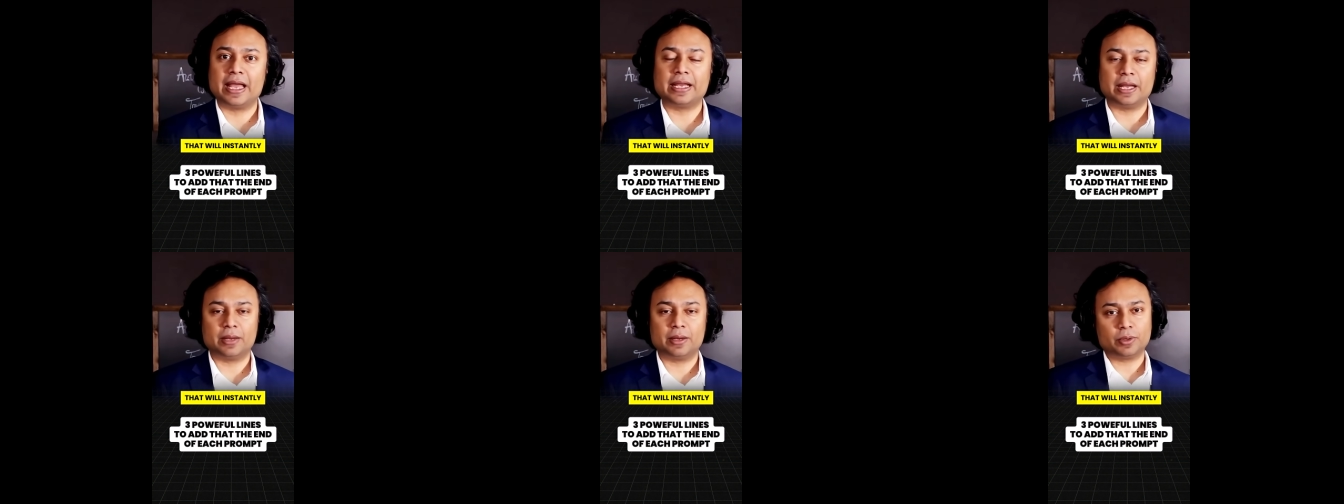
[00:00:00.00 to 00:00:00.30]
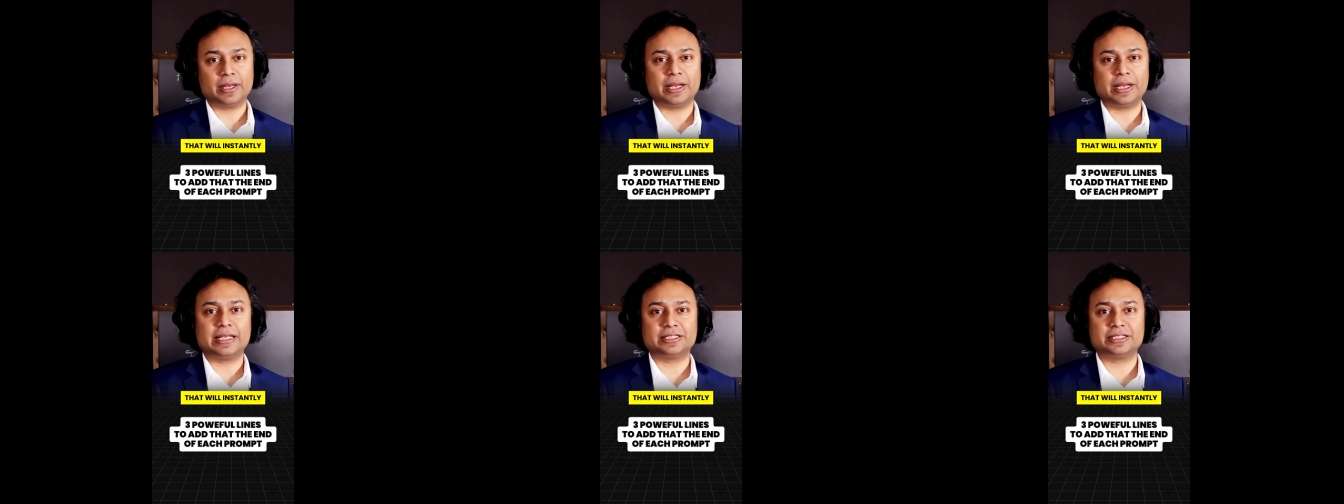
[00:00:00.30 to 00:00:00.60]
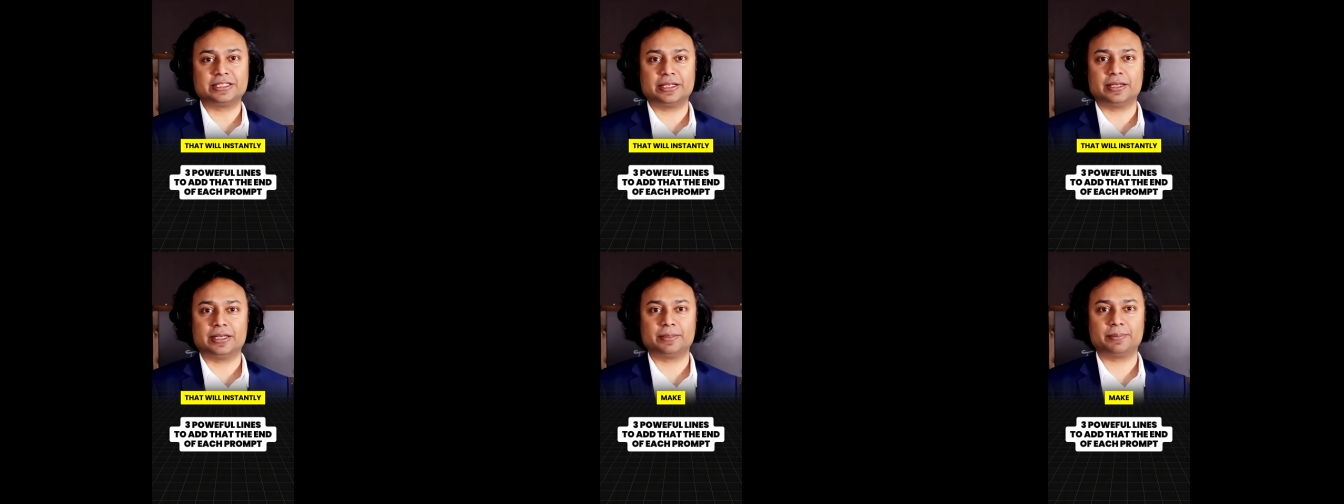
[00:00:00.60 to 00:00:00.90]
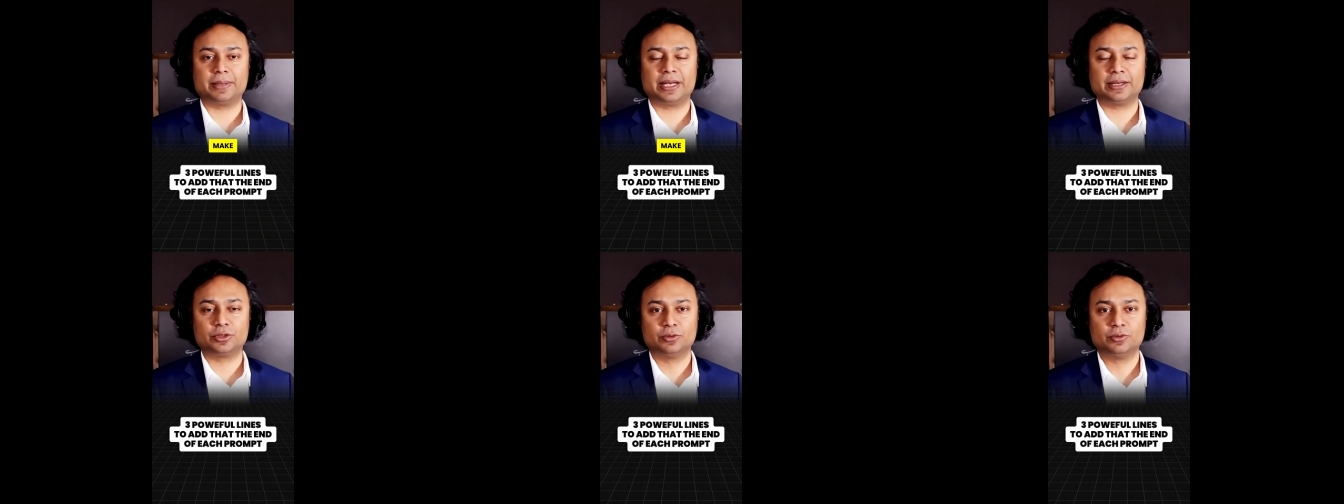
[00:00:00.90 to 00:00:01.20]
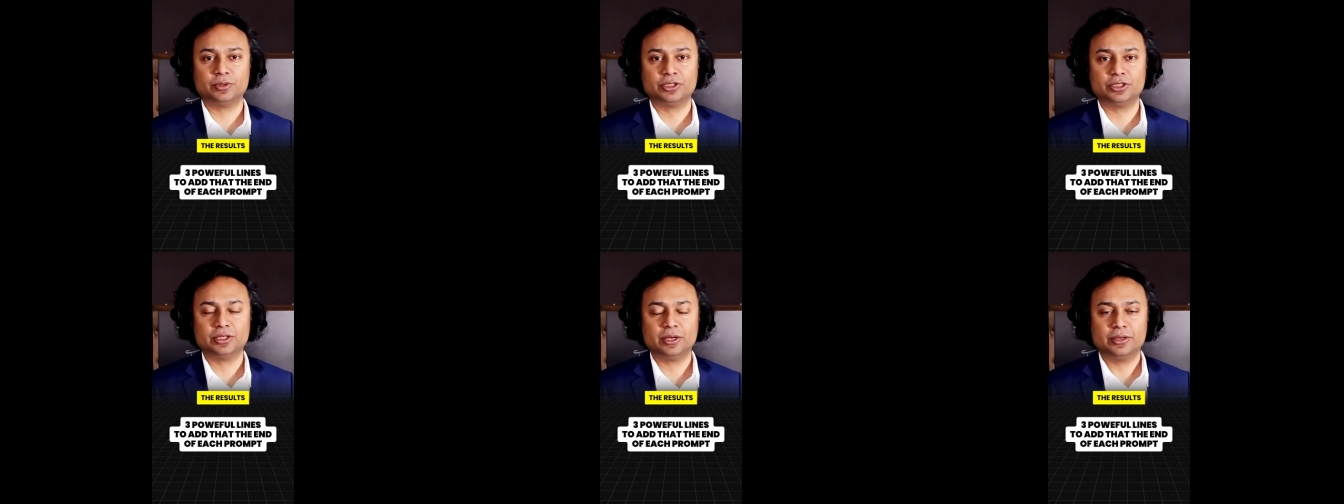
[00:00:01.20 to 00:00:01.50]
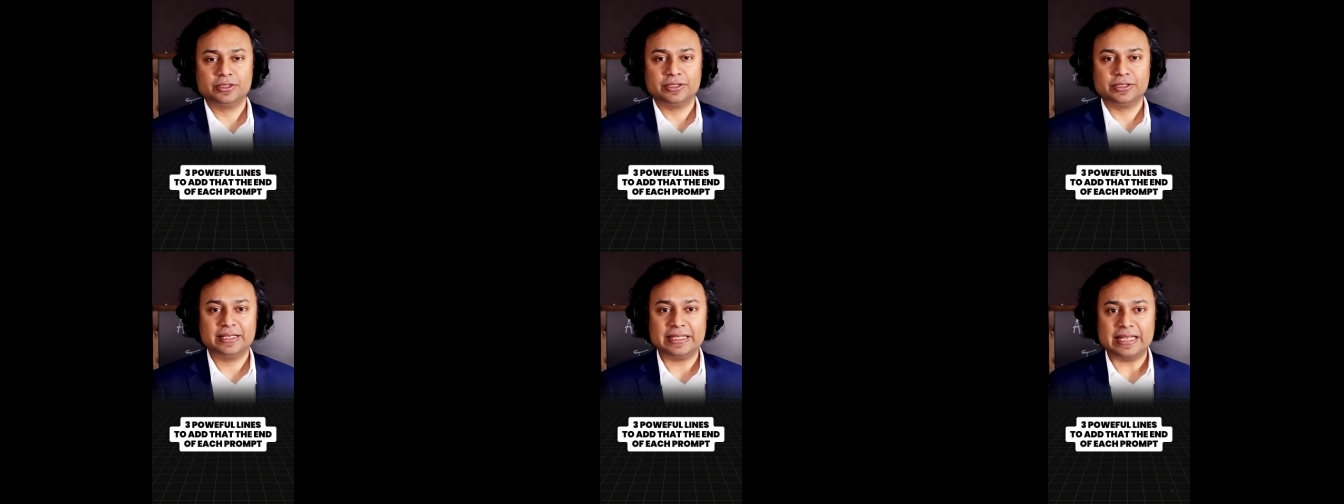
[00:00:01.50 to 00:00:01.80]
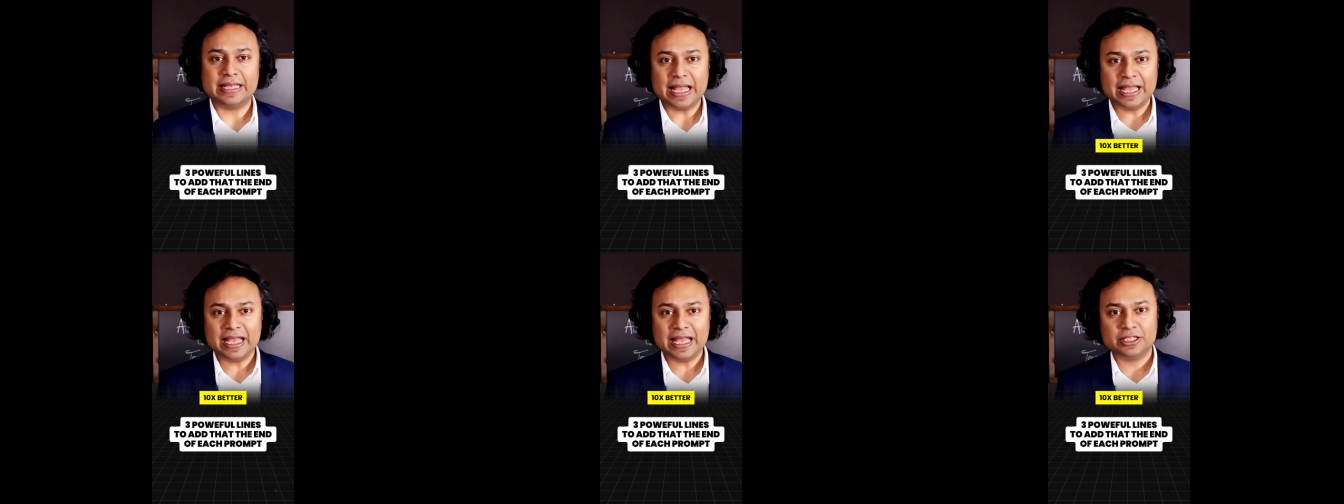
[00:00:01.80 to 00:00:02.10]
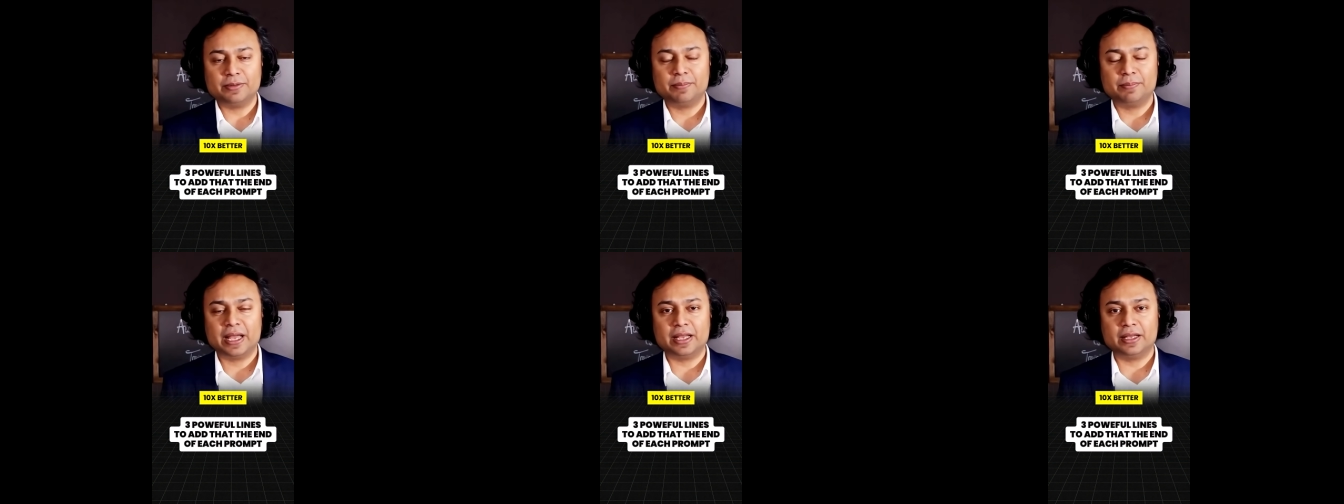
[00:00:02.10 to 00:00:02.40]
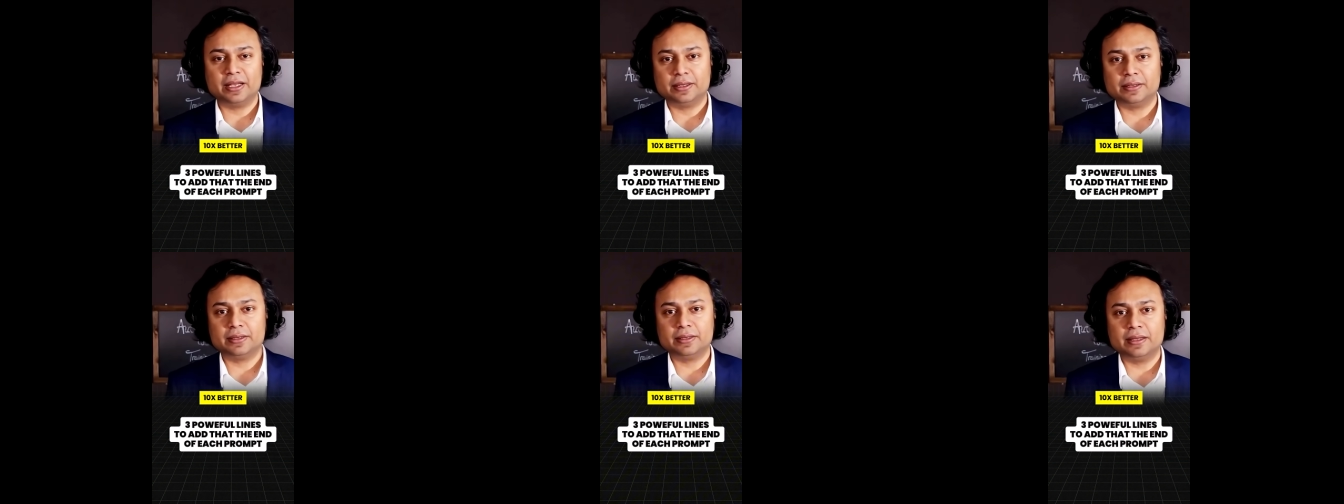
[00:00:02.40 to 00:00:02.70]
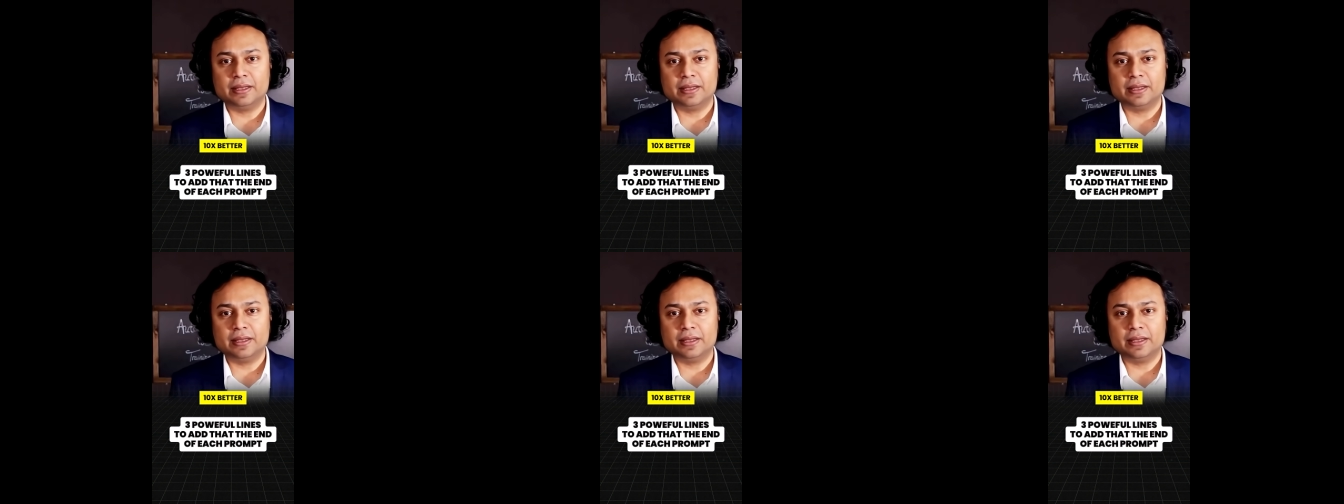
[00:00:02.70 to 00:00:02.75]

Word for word: that will instantly make the results ten X better.